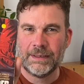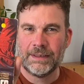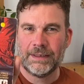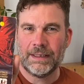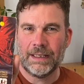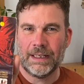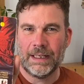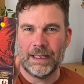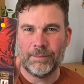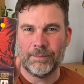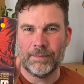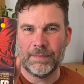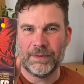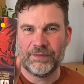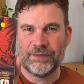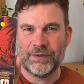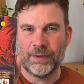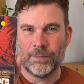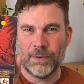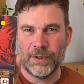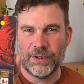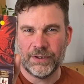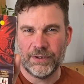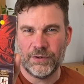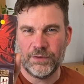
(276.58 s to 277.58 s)
um,
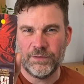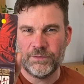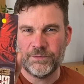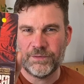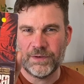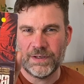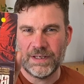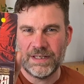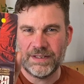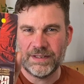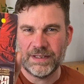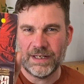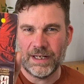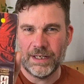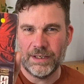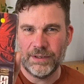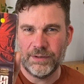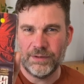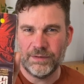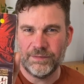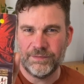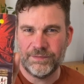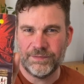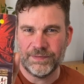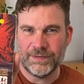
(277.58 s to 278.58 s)
someone who frees a load
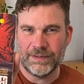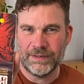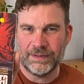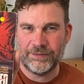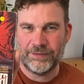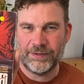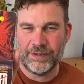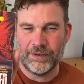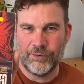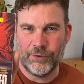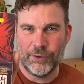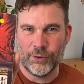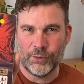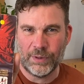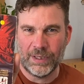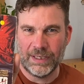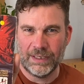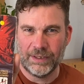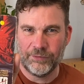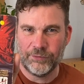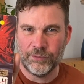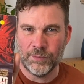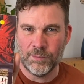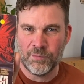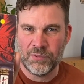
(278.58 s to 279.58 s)
of serial
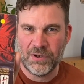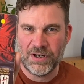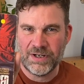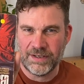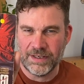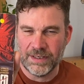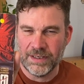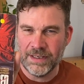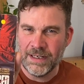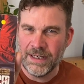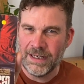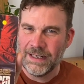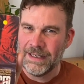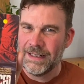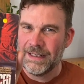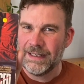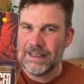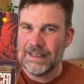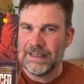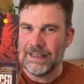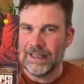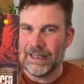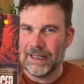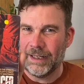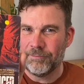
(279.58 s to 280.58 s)
killers from prison
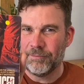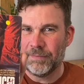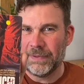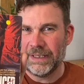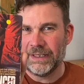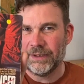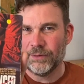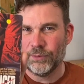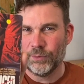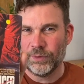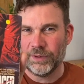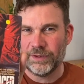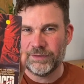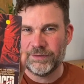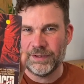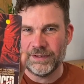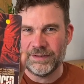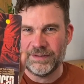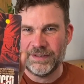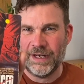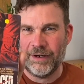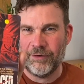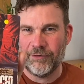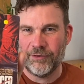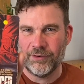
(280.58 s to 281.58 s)
um, in order to
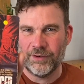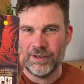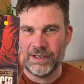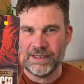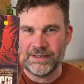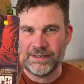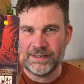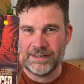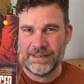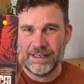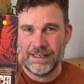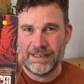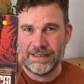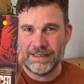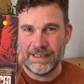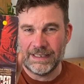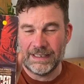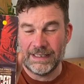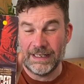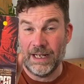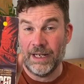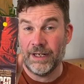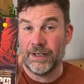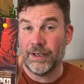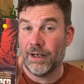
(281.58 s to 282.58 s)
terrorise a
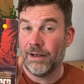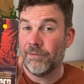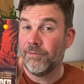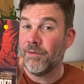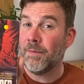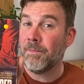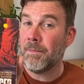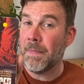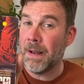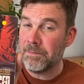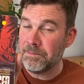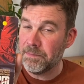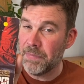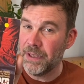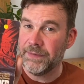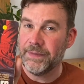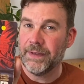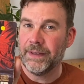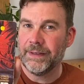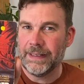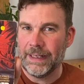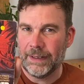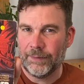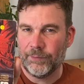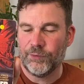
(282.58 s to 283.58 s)
city. And I remembered
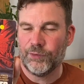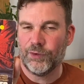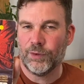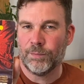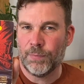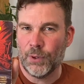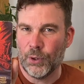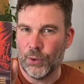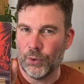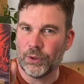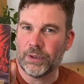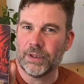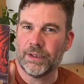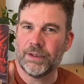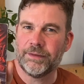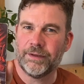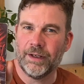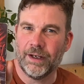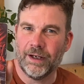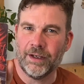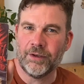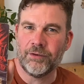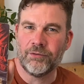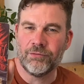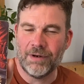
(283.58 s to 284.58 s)
that there was a book
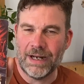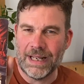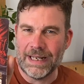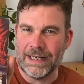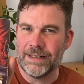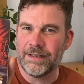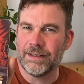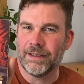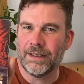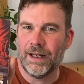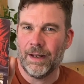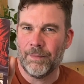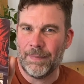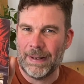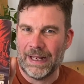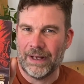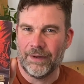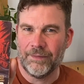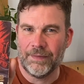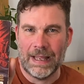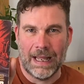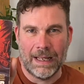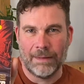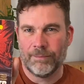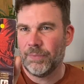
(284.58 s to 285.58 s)
that I'd read
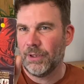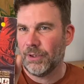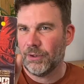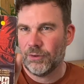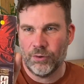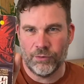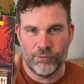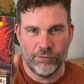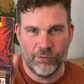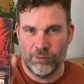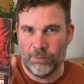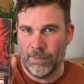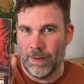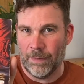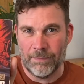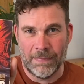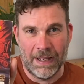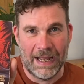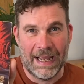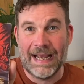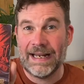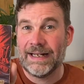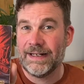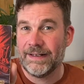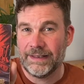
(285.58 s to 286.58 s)
about that, but couldn't
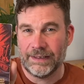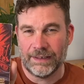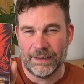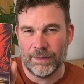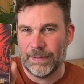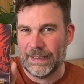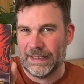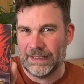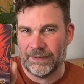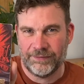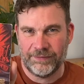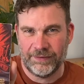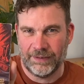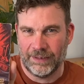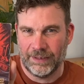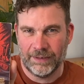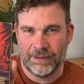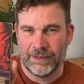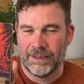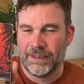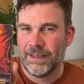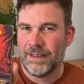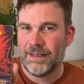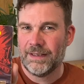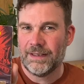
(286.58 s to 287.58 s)
remember anything about it
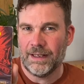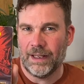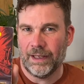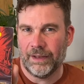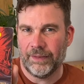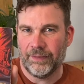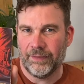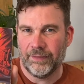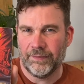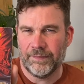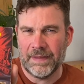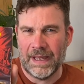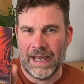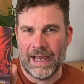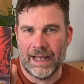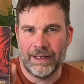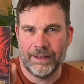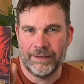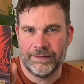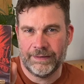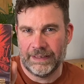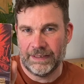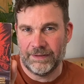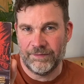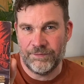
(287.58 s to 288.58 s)
other than that.
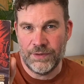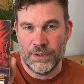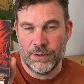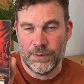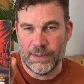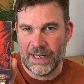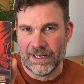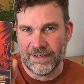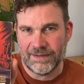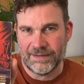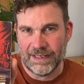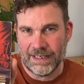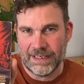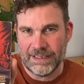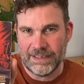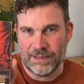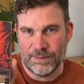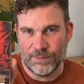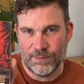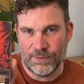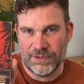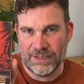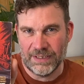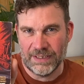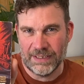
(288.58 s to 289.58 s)
And then a few days later
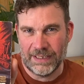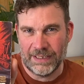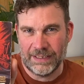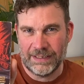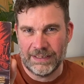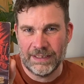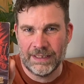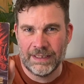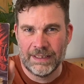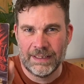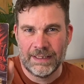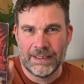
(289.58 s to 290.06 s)
was in a